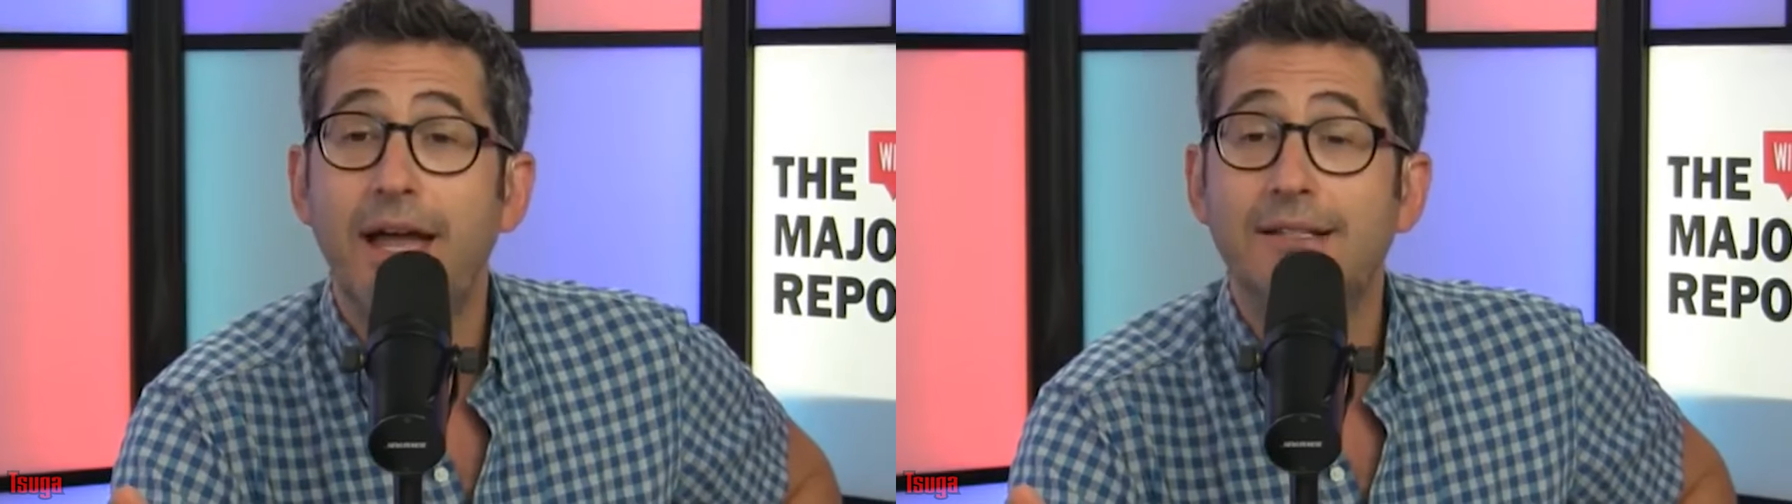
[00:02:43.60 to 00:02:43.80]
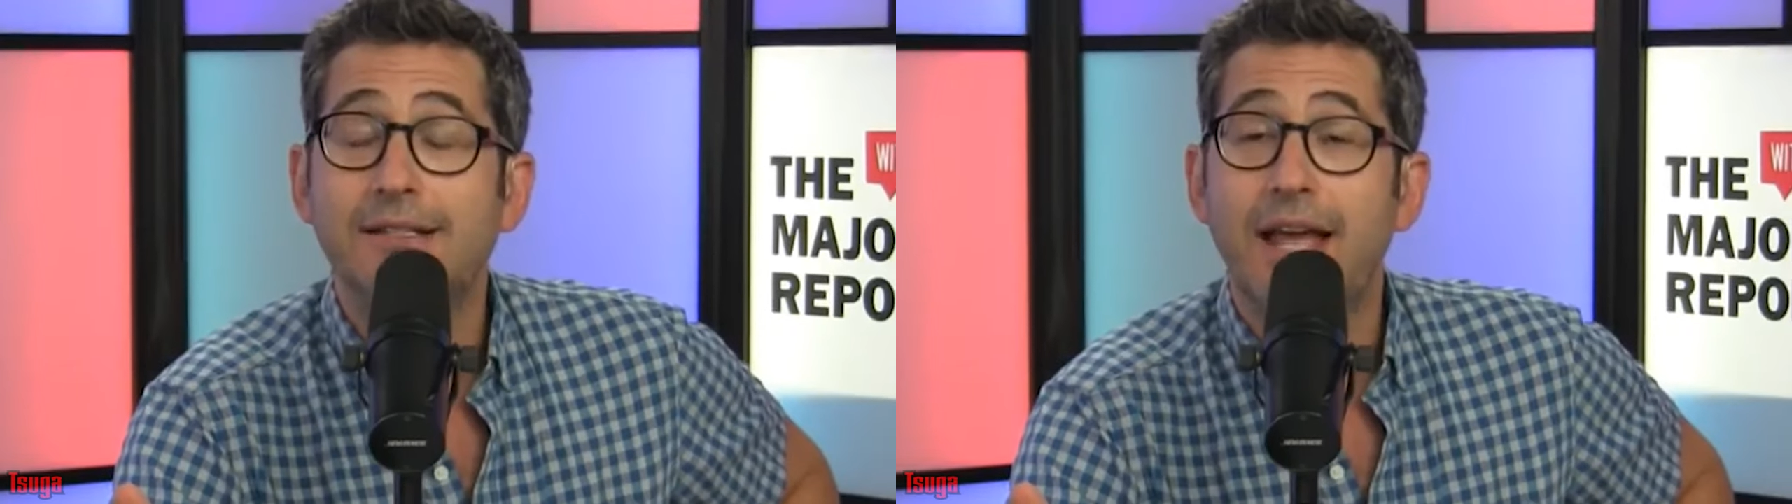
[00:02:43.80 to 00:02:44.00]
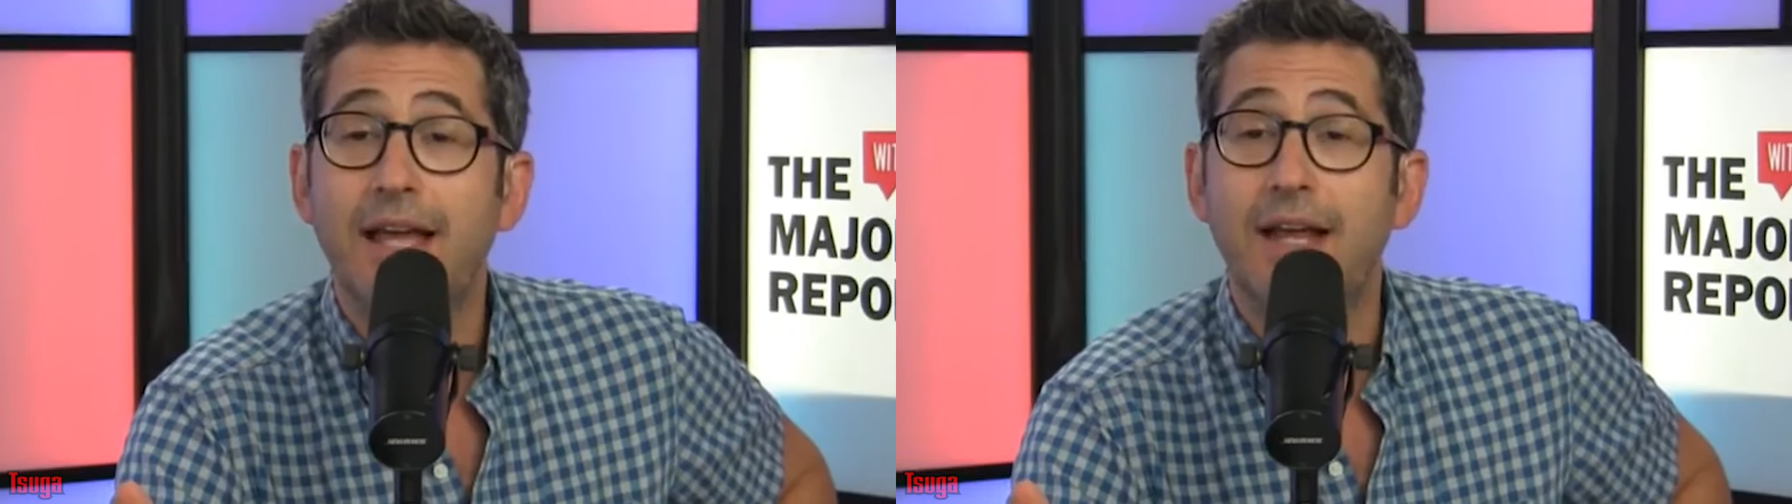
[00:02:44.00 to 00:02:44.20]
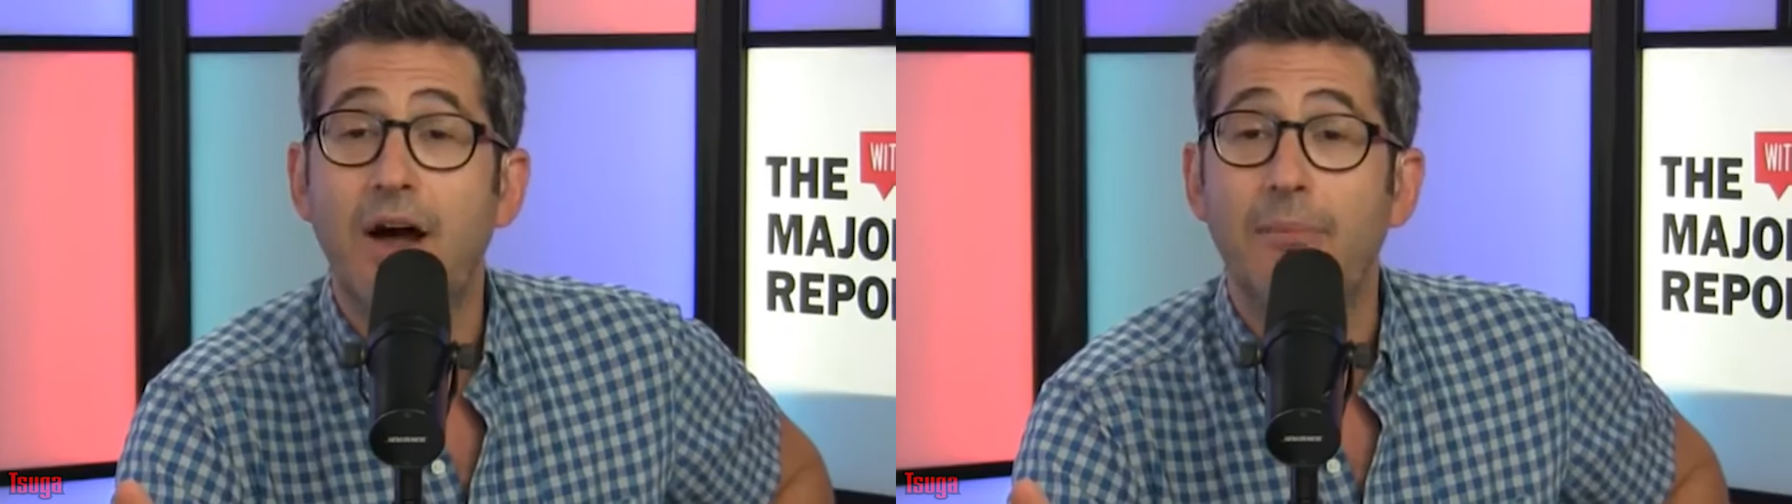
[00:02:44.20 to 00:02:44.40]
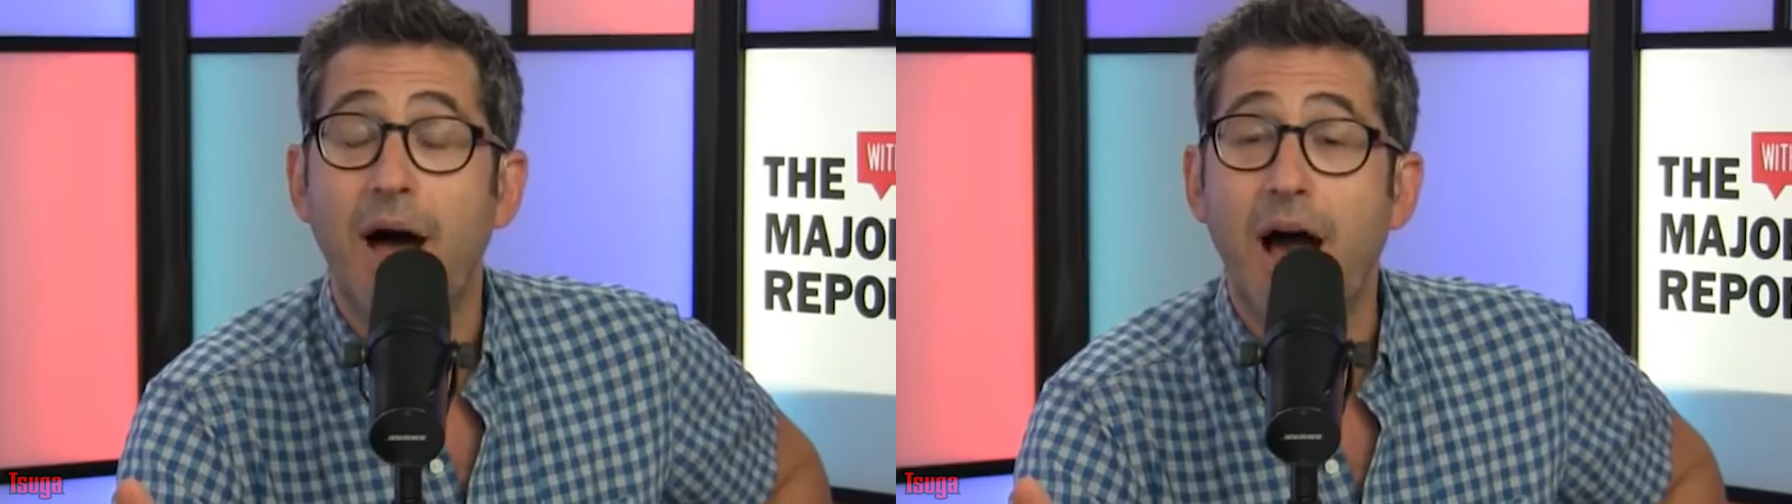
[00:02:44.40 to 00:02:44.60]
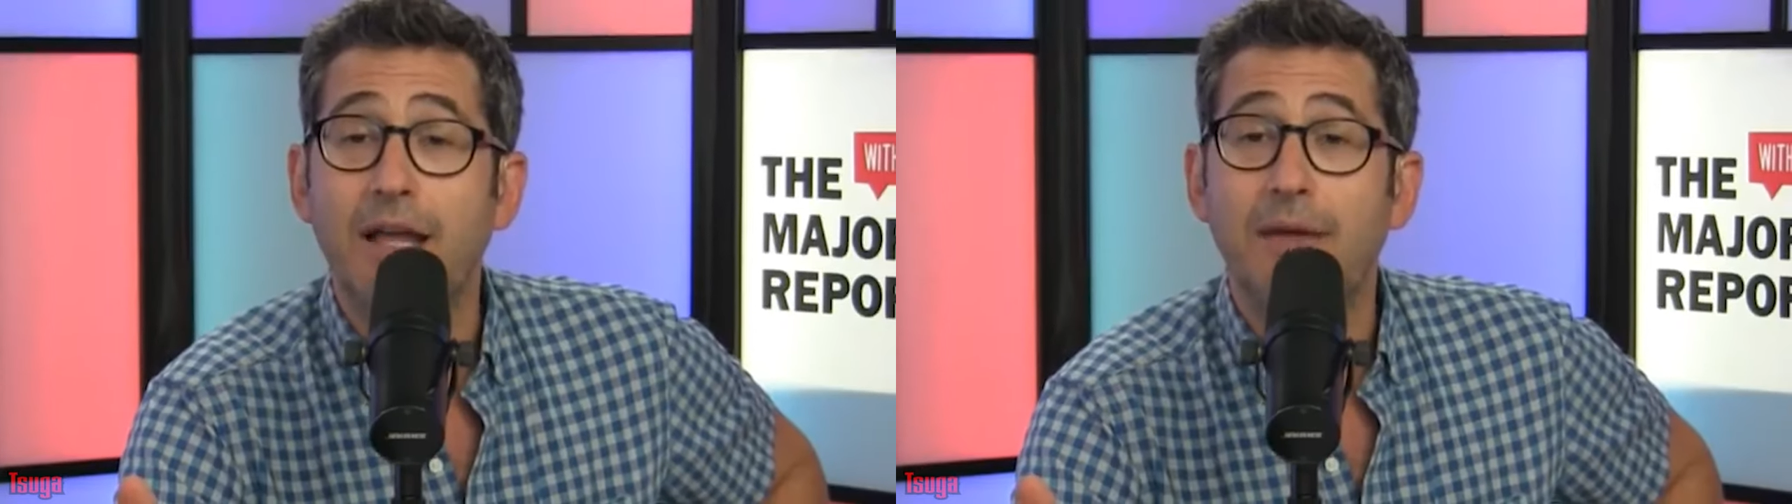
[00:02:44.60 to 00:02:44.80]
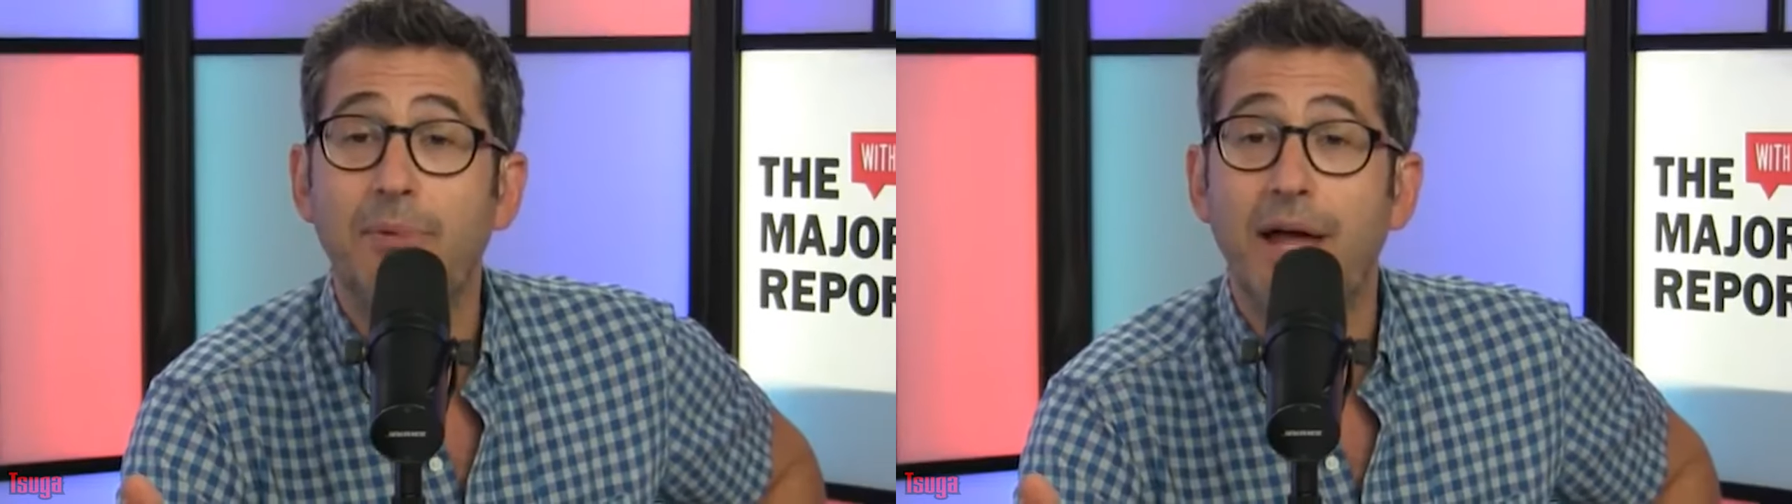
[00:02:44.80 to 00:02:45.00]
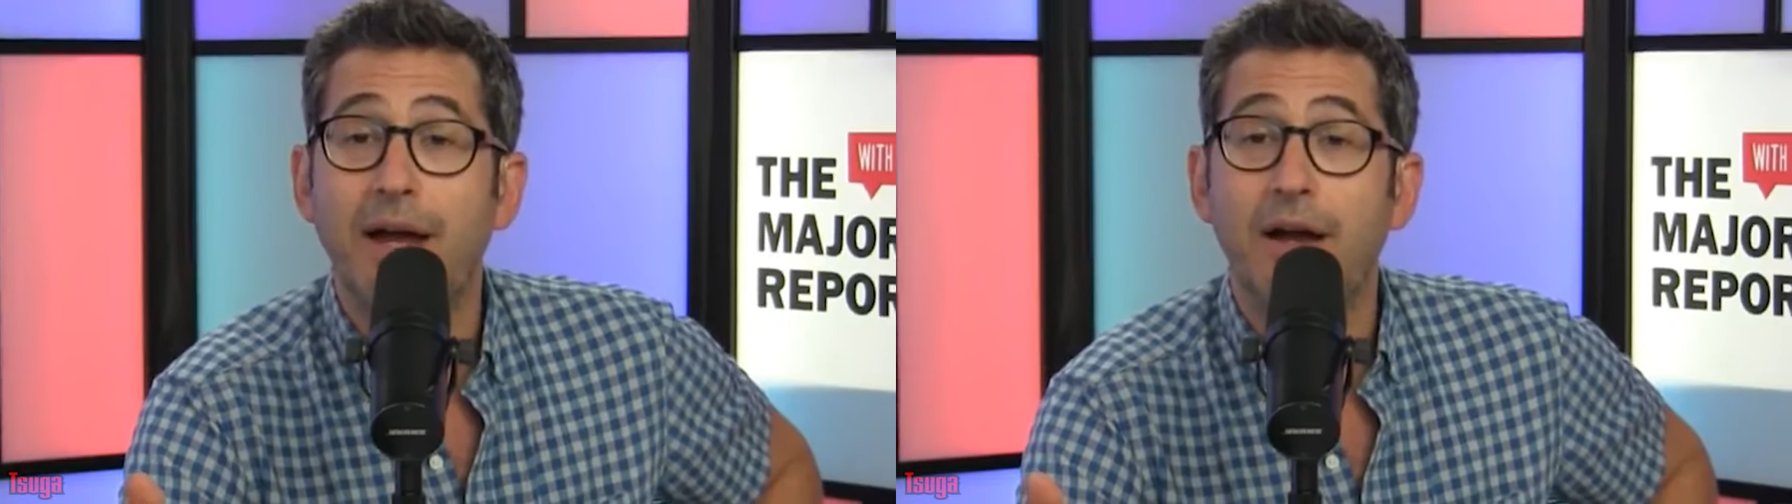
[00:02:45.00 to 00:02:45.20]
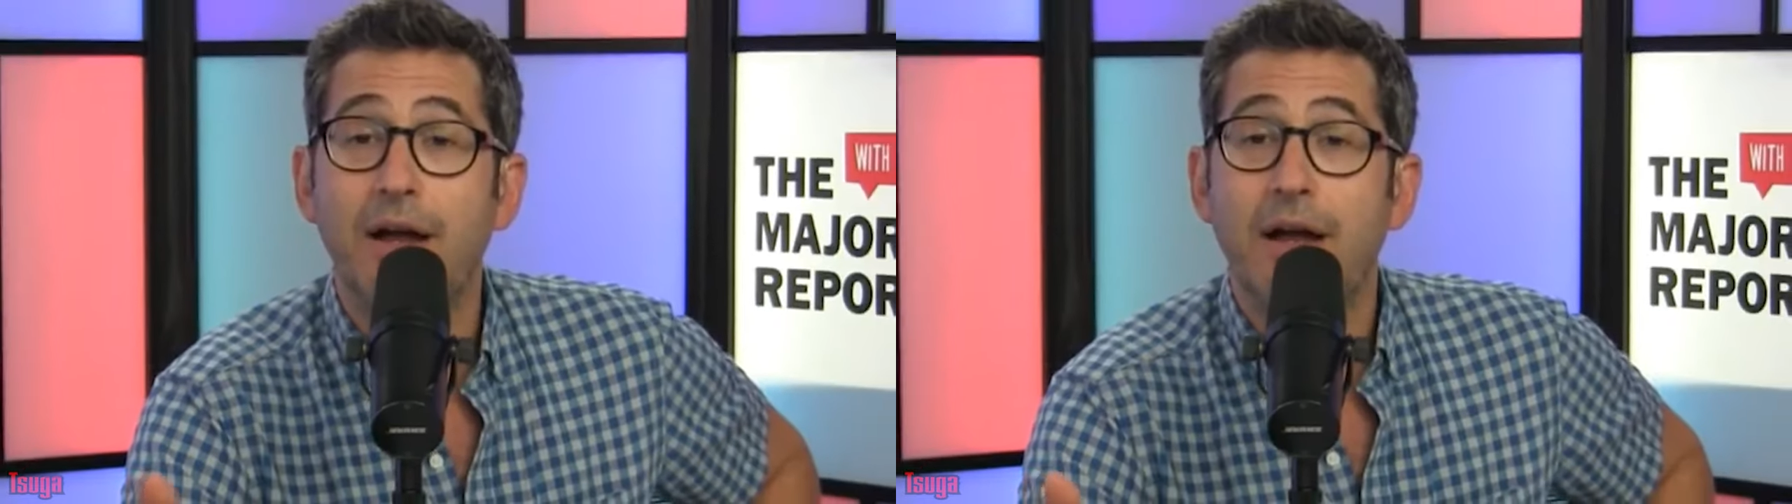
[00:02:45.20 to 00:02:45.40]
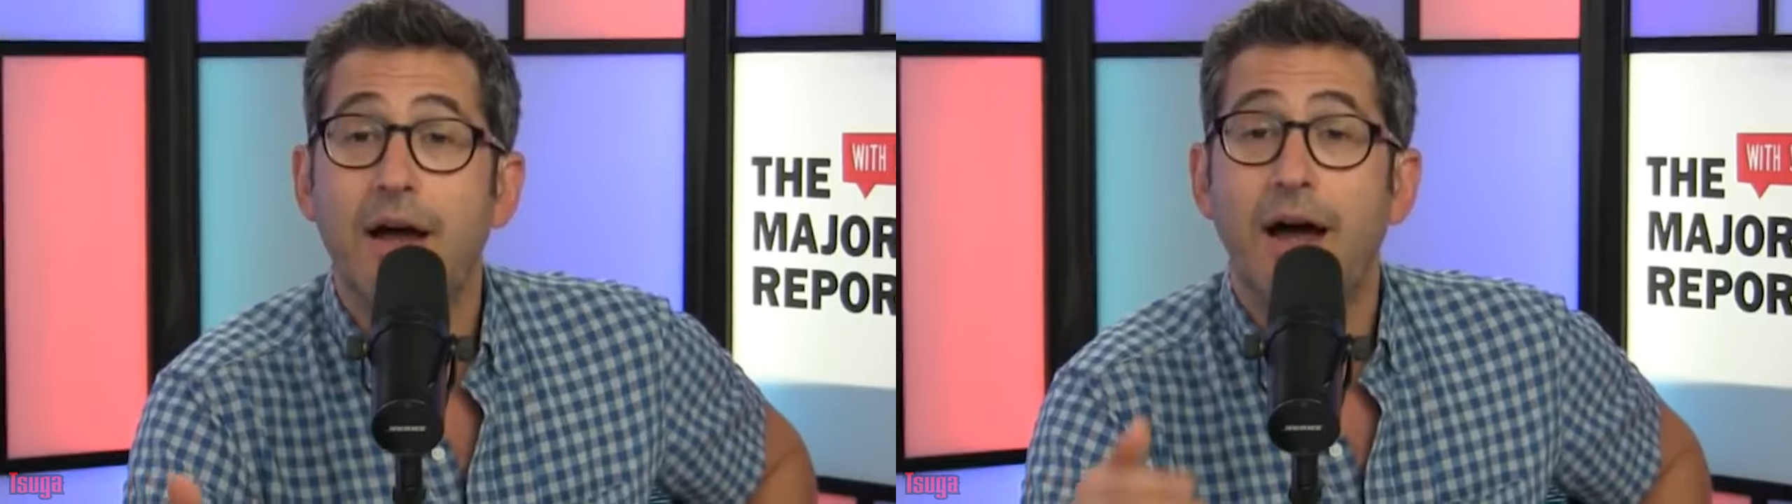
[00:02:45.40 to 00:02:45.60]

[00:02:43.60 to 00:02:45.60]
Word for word: and saying, you know, I'm a hockey player,